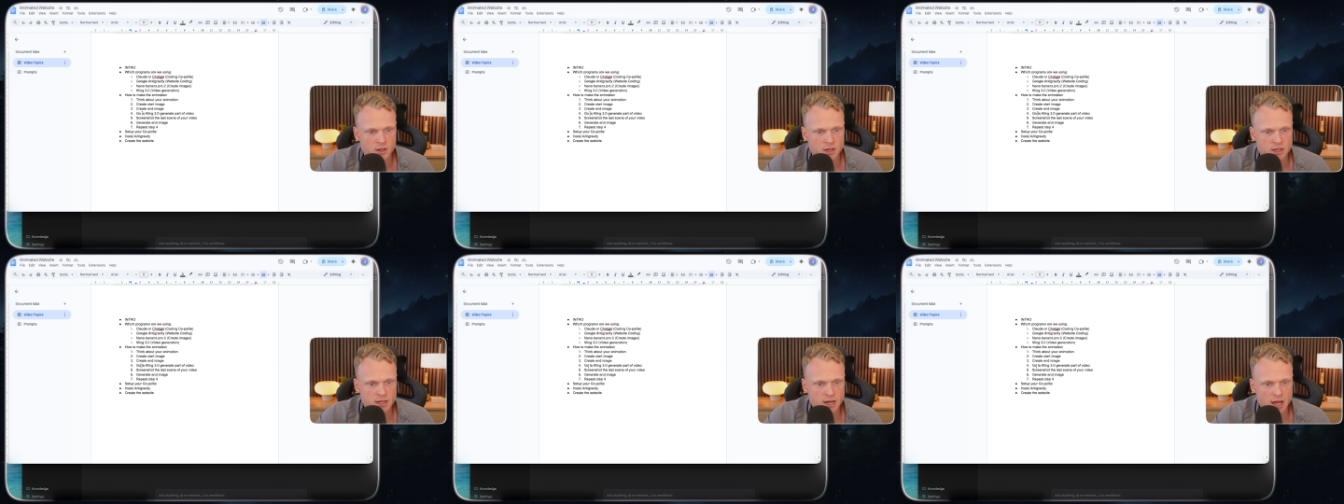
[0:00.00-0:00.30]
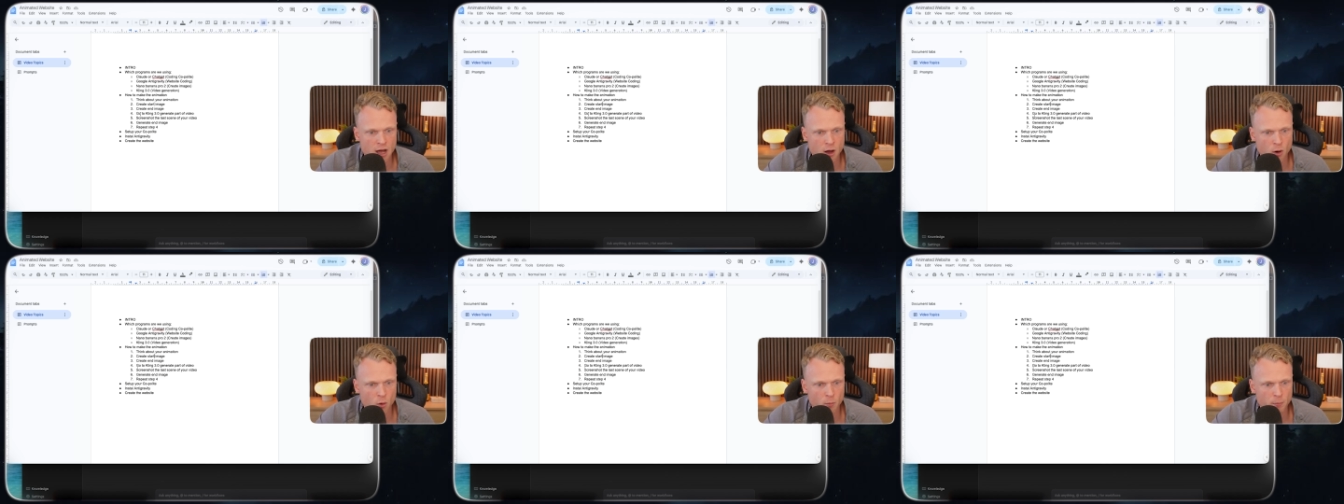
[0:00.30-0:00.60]

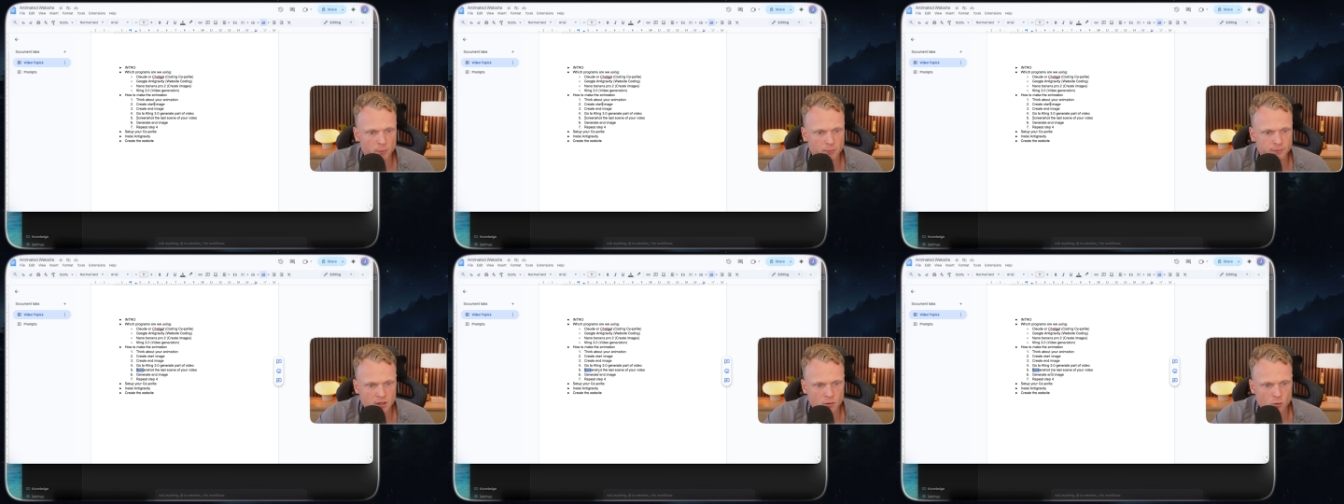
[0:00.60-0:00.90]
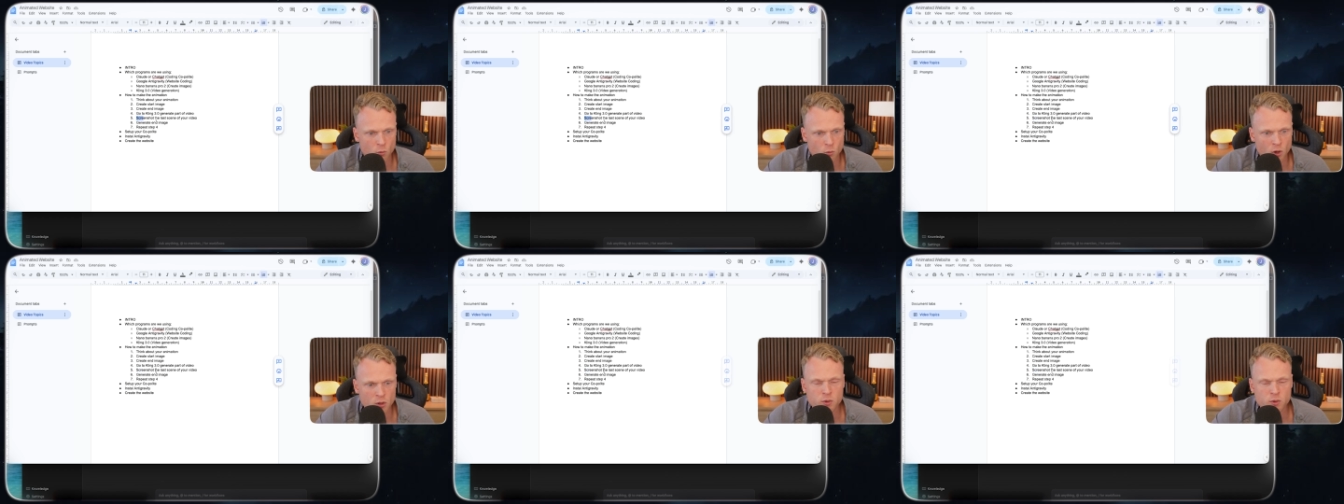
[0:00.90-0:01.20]
Now,
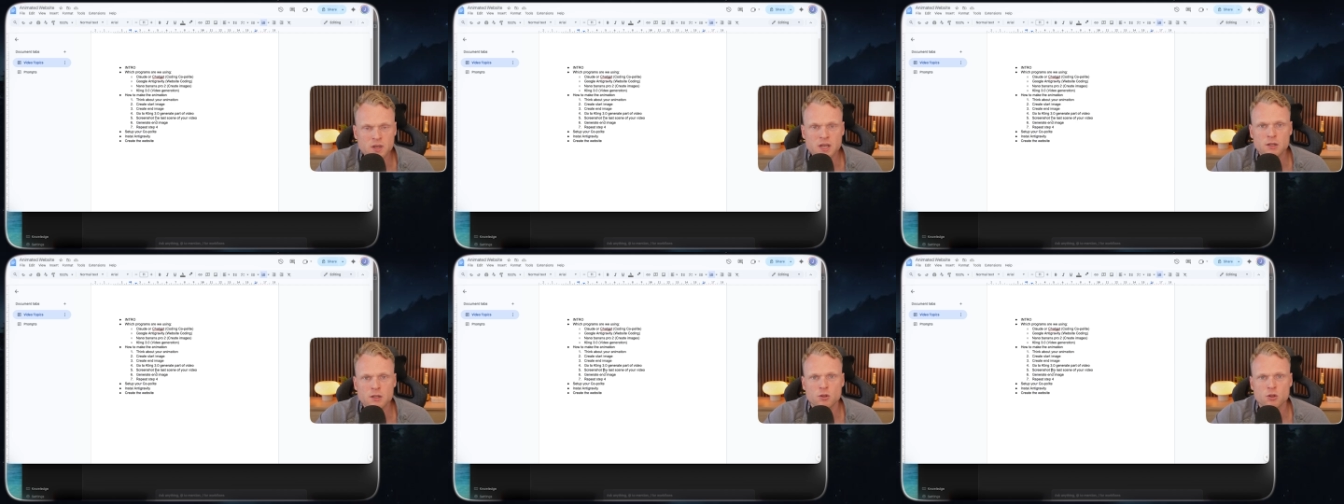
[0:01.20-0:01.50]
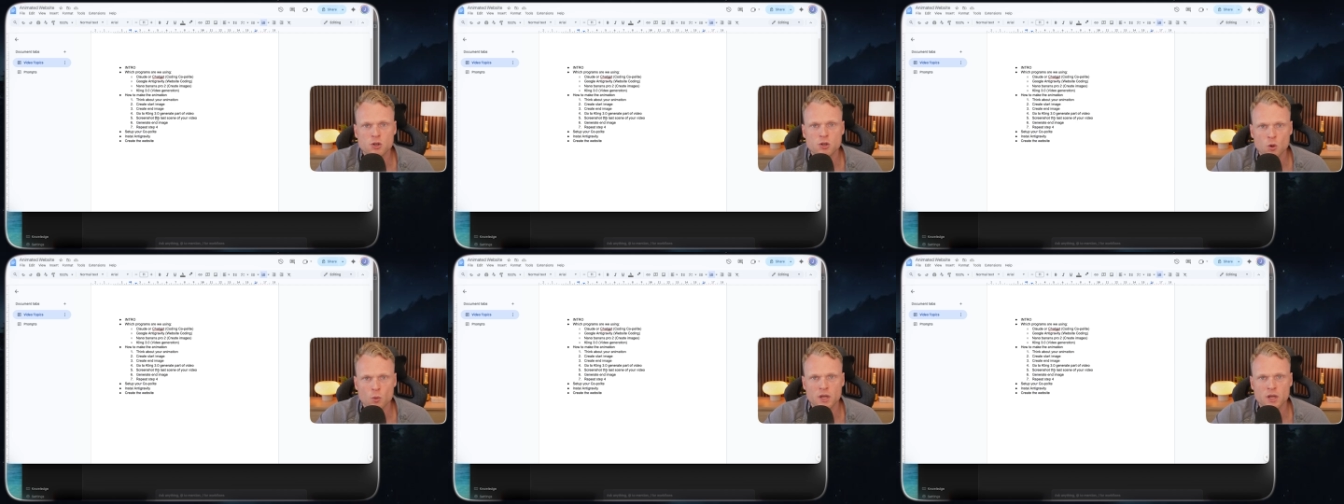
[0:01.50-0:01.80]
what we need to
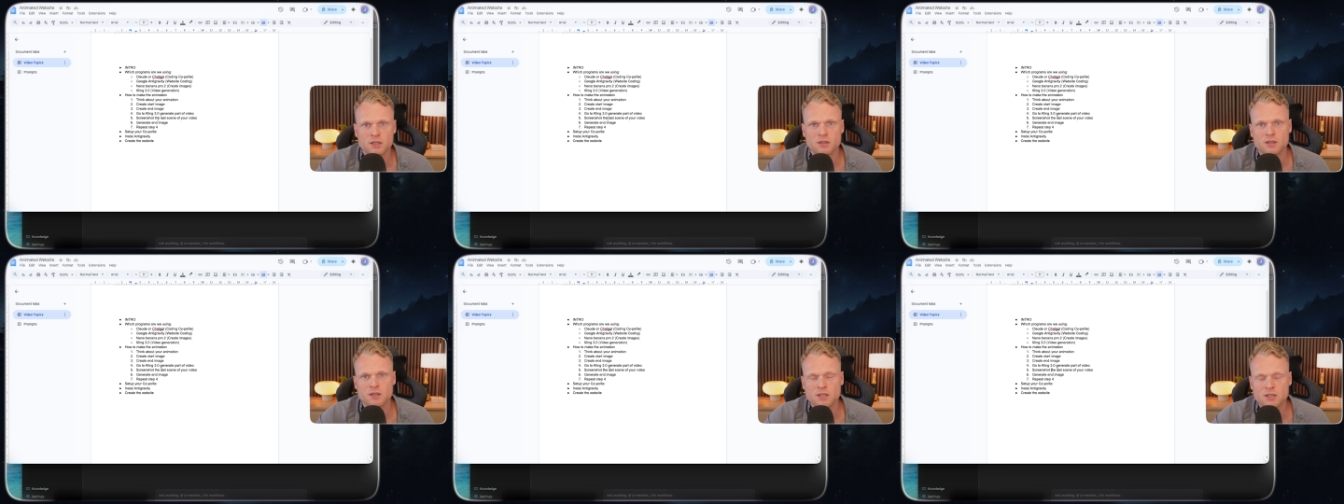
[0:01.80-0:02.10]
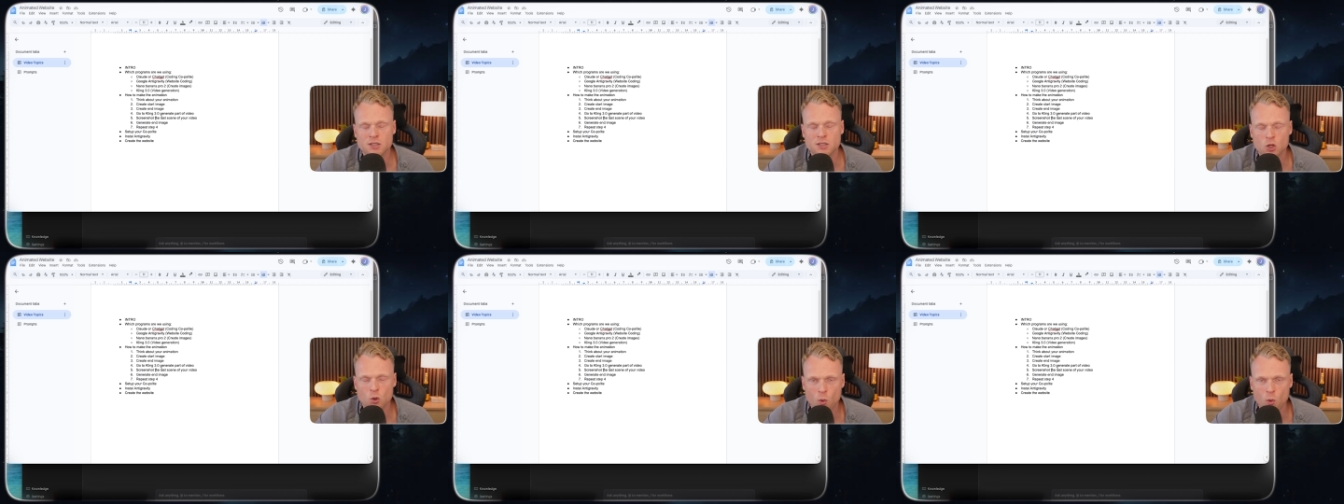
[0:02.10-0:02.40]
do is, and this
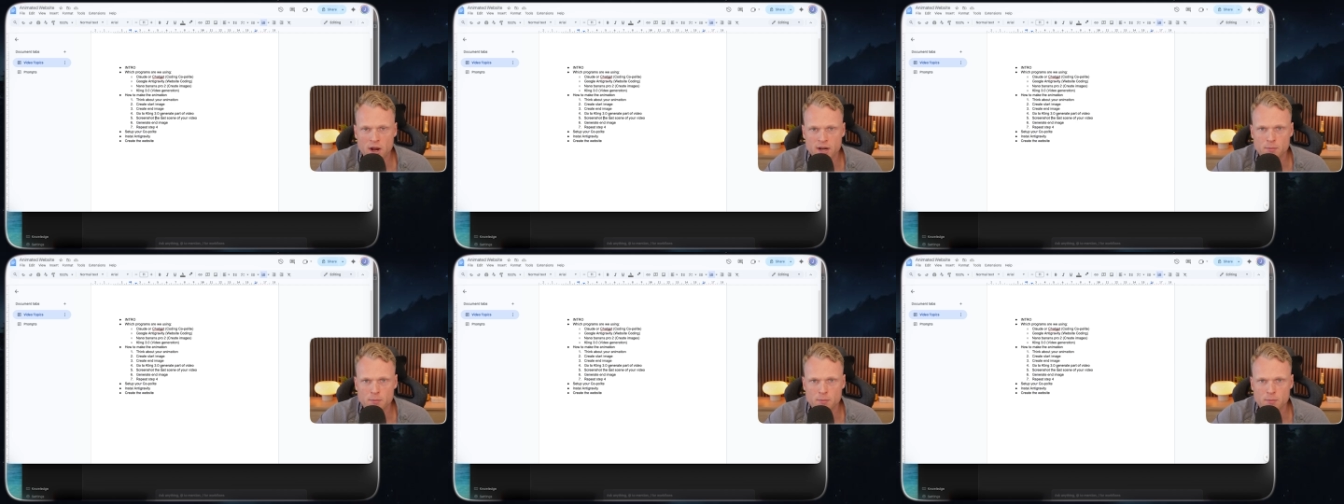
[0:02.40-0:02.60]
is quite